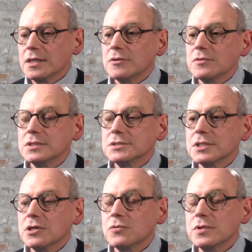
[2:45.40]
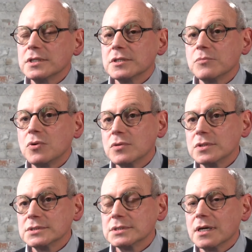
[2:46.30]
It was a really
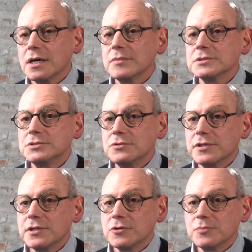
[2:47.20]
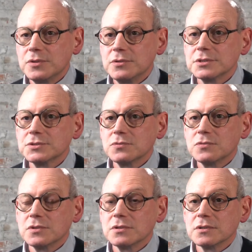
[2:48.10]
important time as new therapeutics
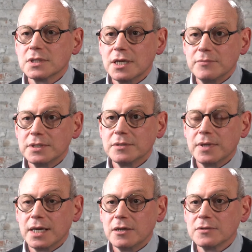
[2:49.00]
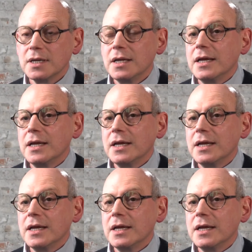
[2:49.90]
were coming about,